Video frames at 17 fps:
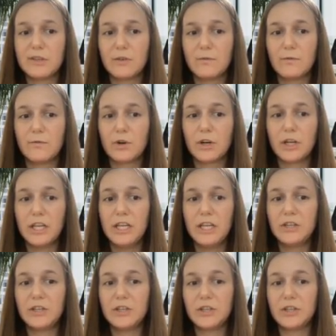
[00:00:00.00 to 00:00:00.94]
So for
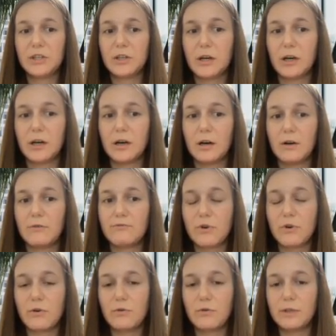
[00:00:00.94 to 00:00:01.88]
each uh,
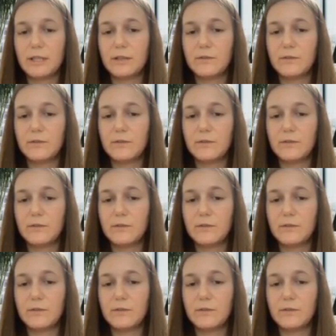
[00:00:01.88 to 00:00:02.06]
row